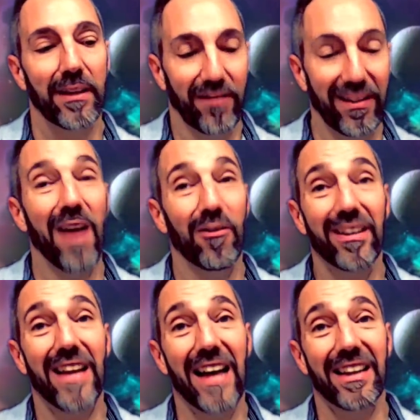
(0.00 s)
Sounds a
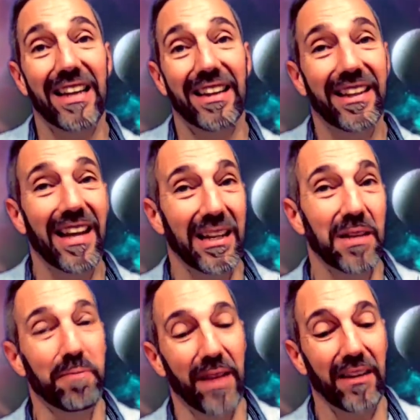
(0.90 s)
lot like the
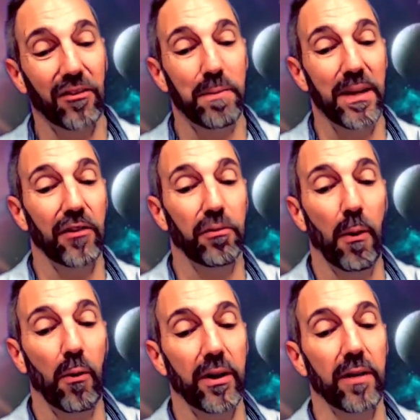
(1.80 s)
kingdom that's being
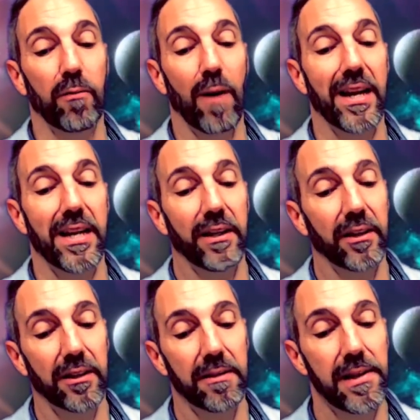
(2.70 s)
spoken of right
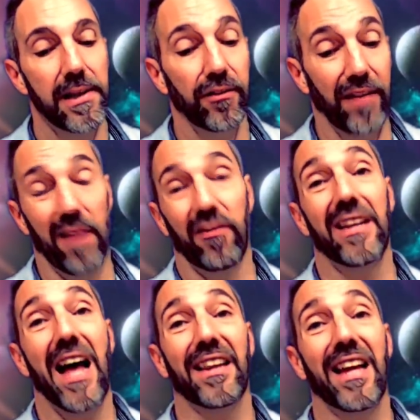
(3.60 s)
here. Sounds a
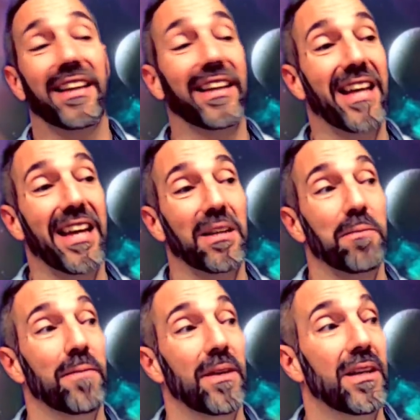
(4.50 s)
lot like the
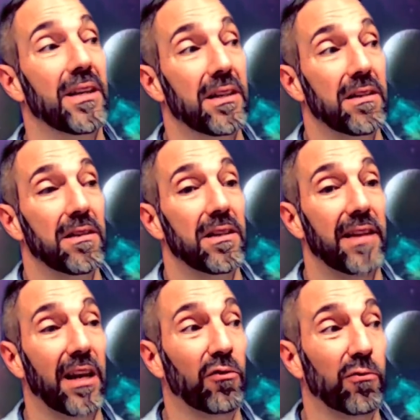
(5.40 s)
kingdom
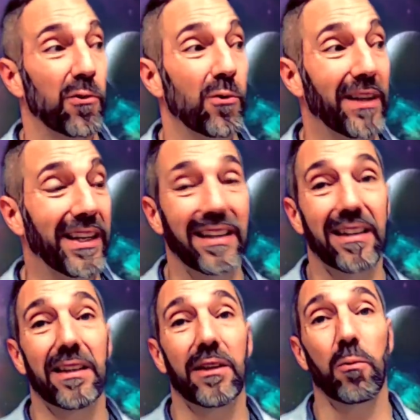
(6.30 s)
that is ruling
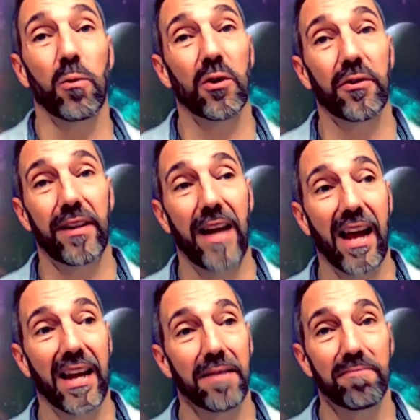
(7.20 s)
in the world
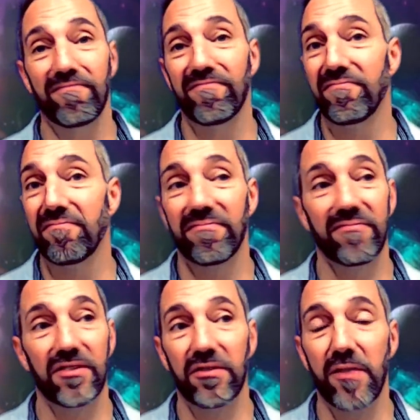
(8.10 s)
today.
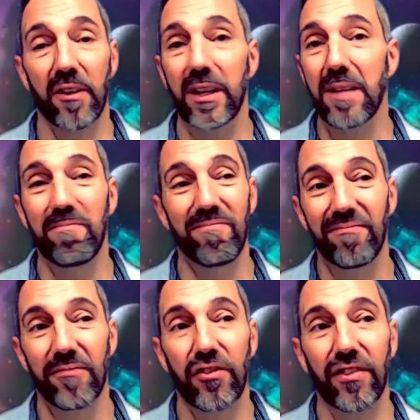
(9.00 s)
It's very
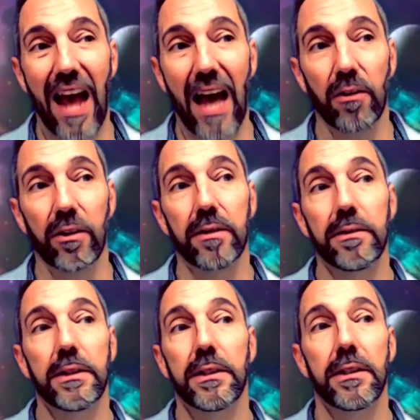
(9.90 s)
scattered.
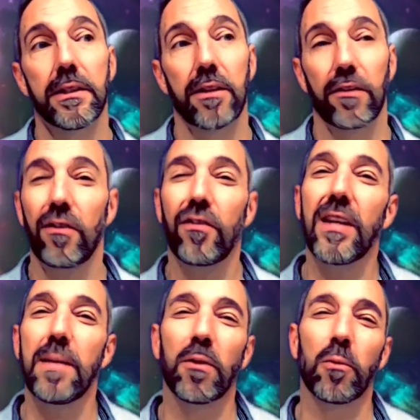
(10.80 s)
Doesn't
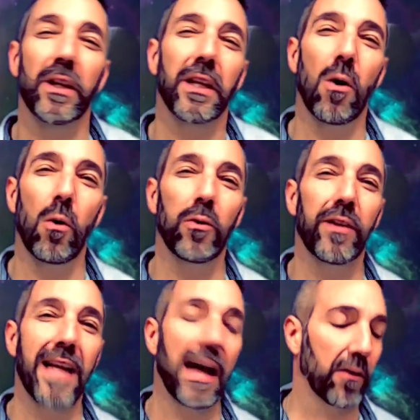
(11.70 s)
seem to really hold
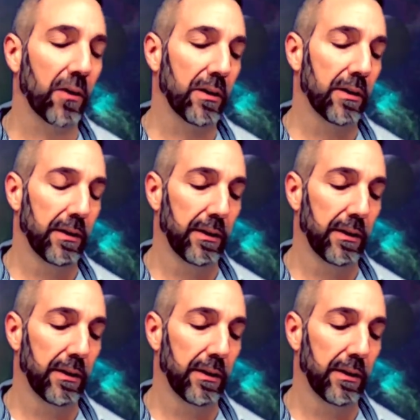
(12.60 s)
together